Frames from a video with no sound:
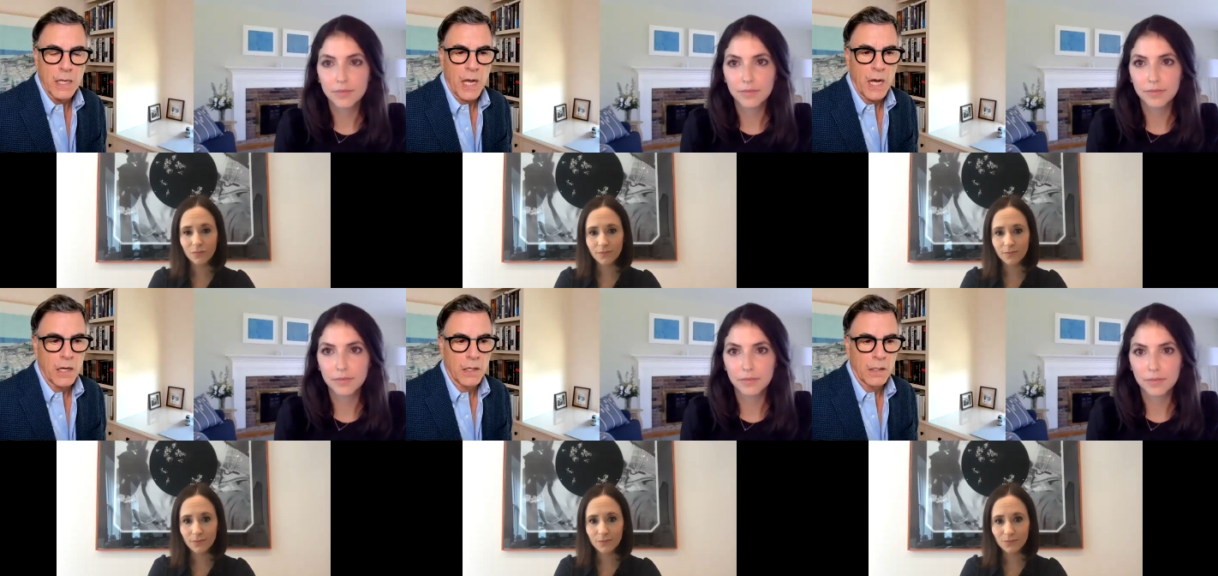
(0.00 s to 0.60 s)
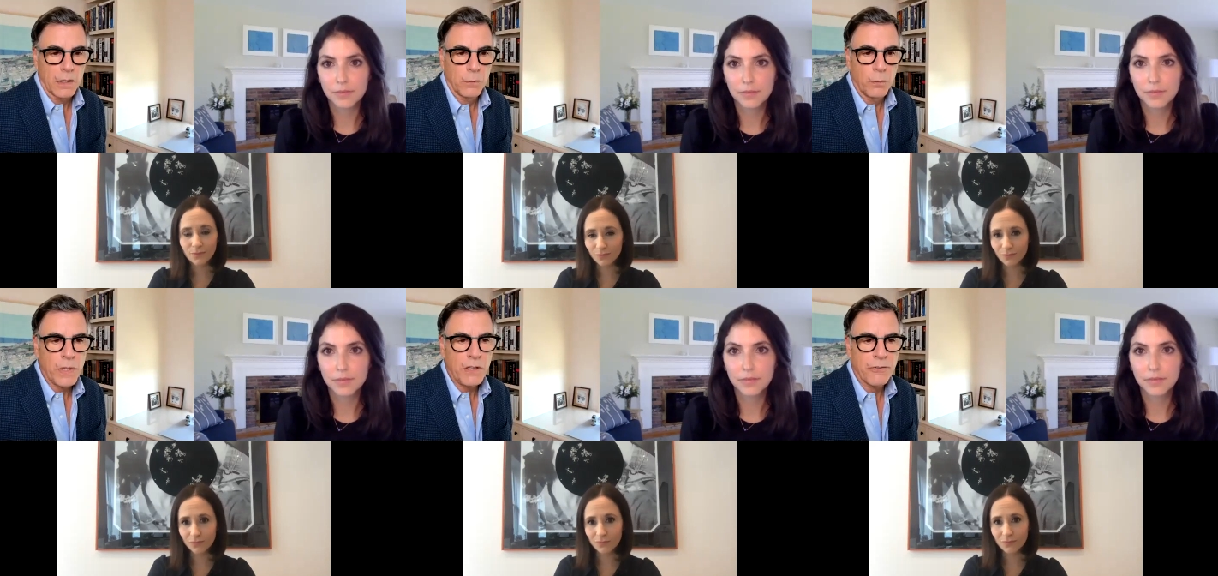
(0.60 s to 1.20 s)
Speaker 1: uh,
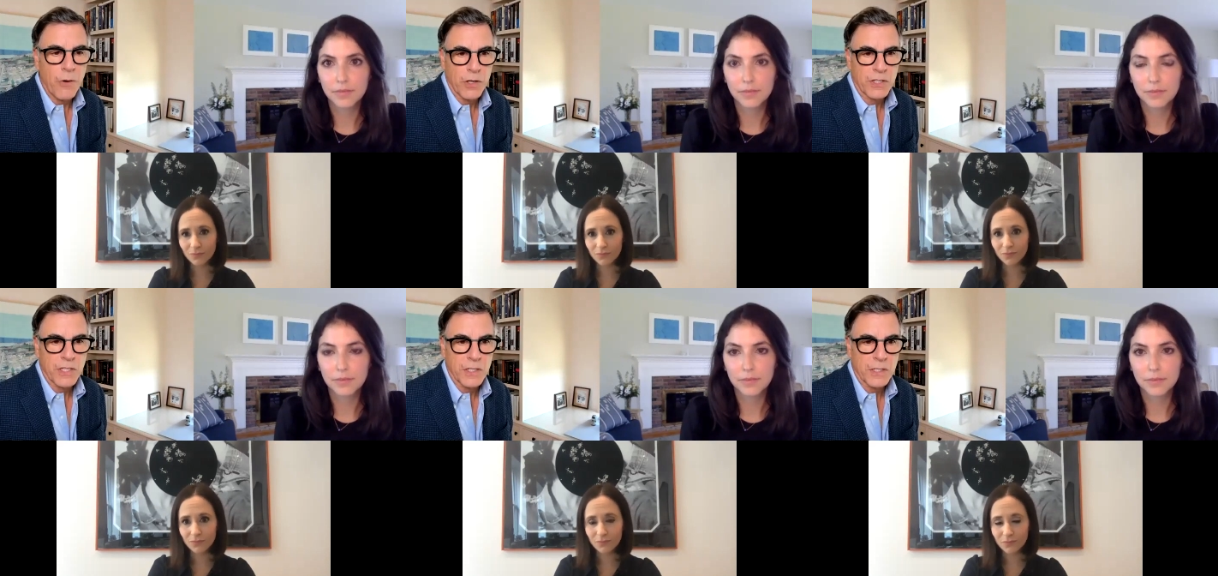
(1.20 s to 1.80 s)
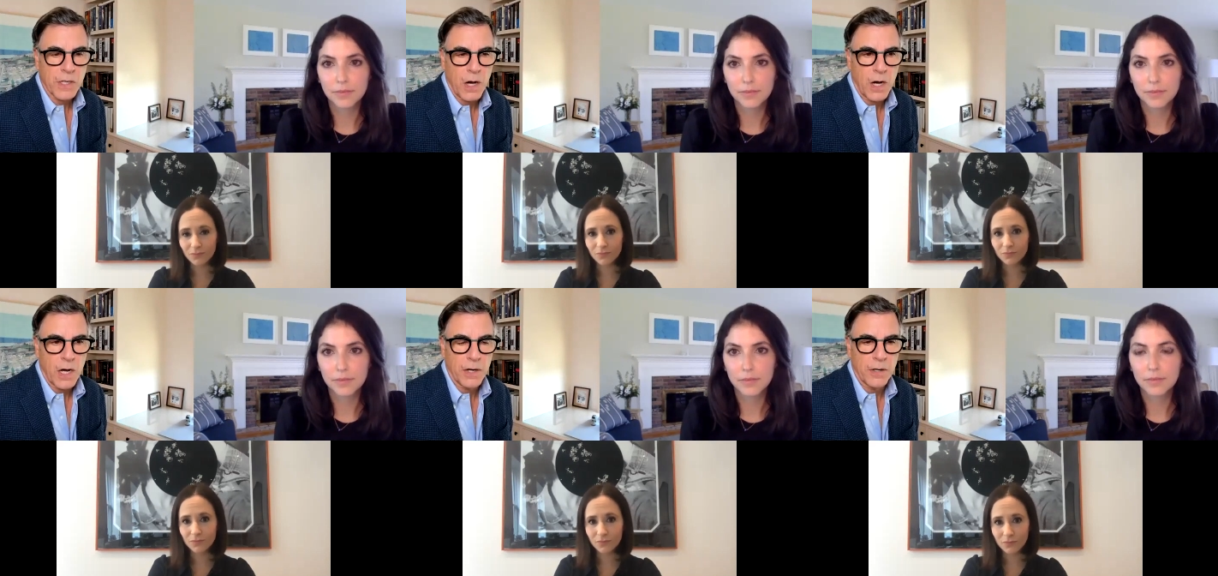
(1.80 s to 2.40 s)
really focuses
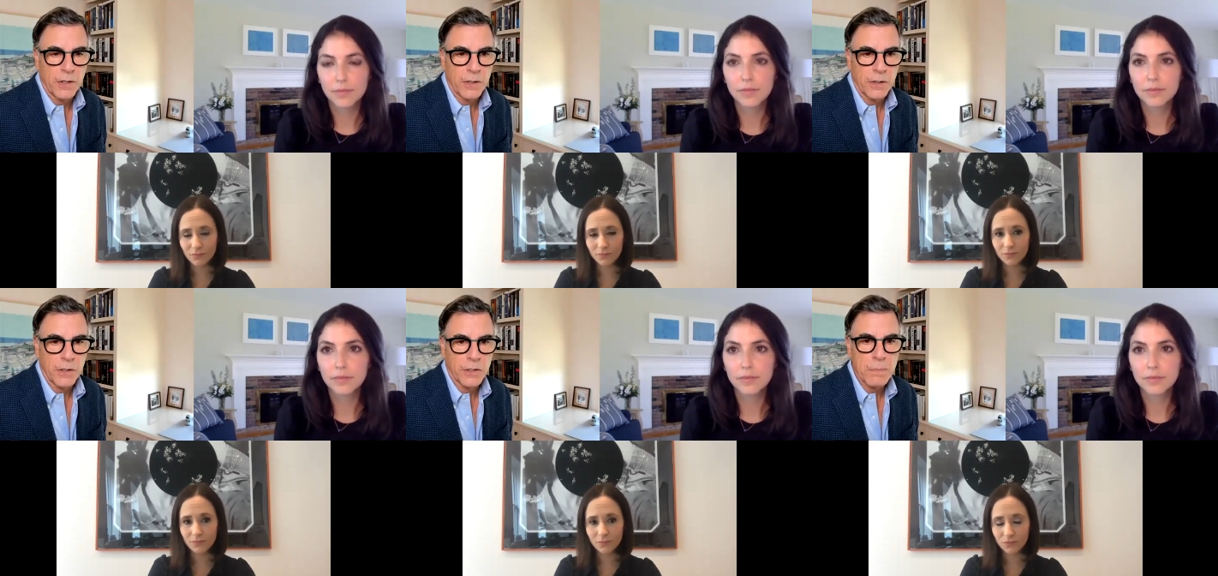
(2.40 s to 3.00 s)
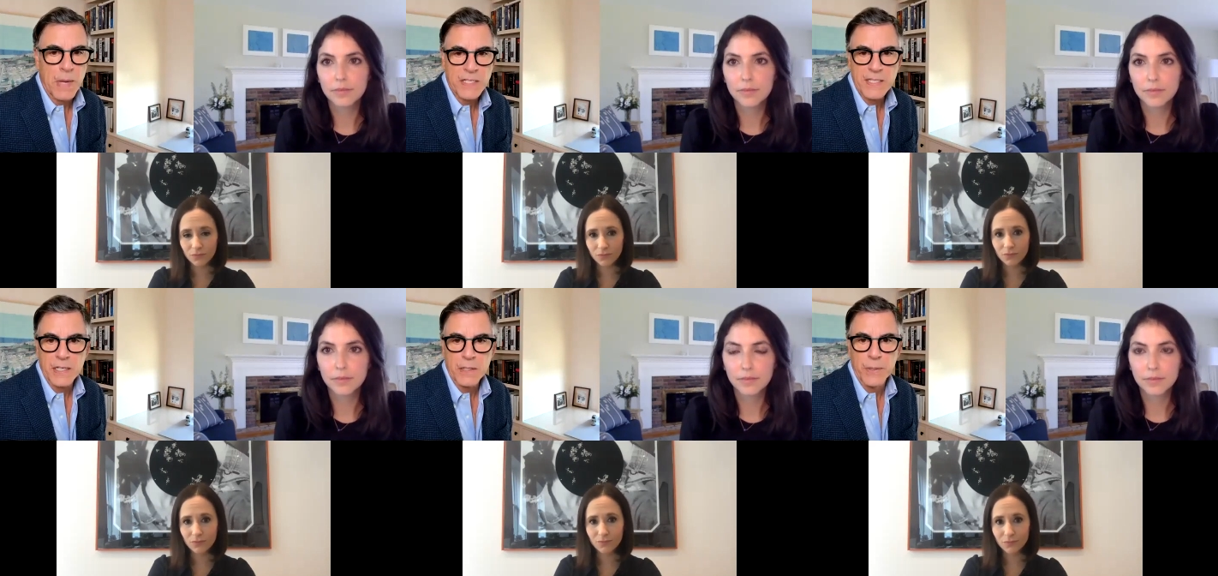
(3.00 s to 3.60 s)
on the
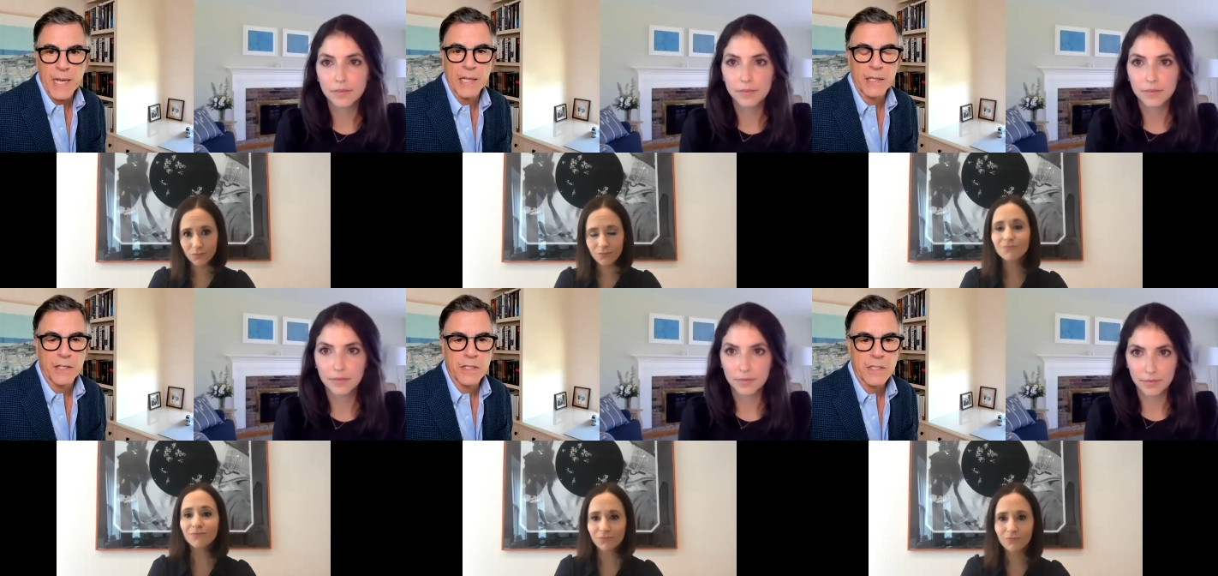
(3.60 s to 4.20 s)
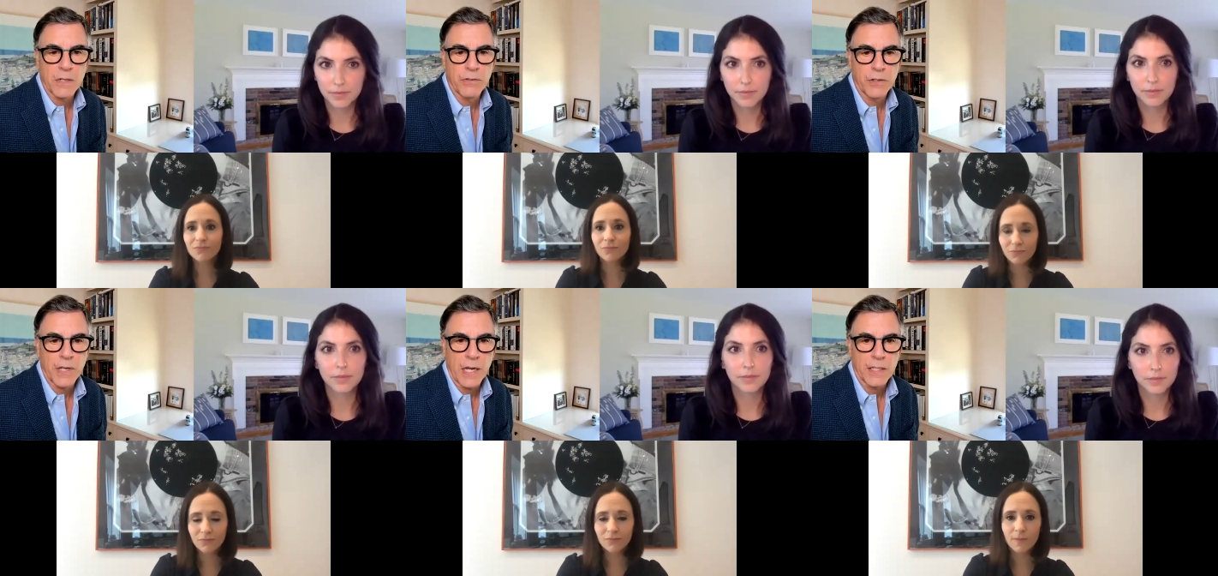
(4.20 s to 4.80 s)
domestic realities of the
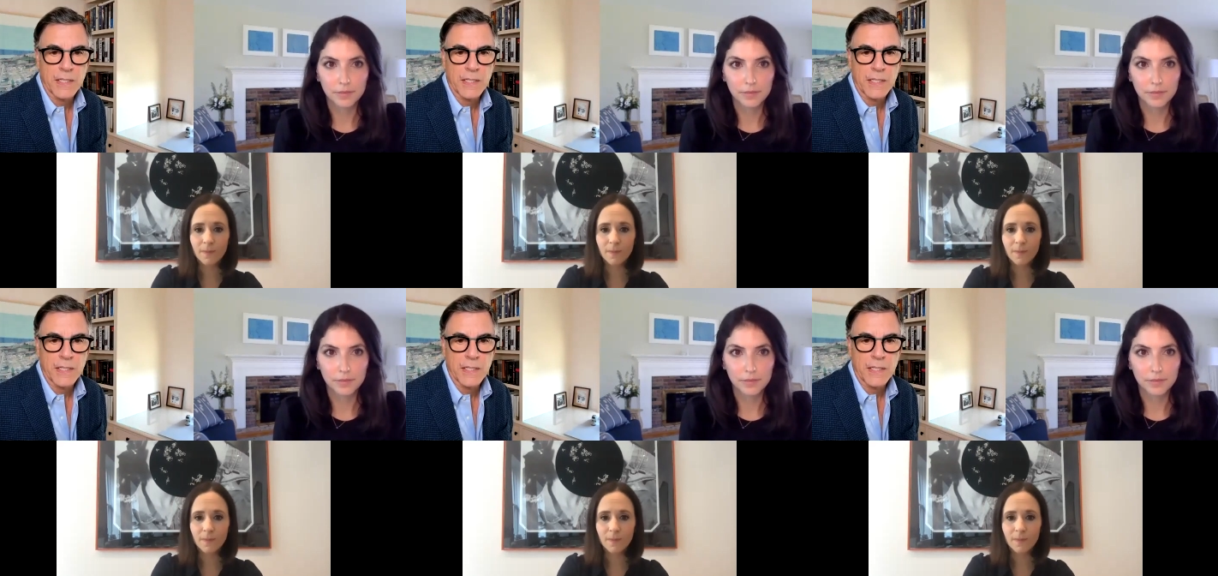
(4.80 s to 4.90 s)
United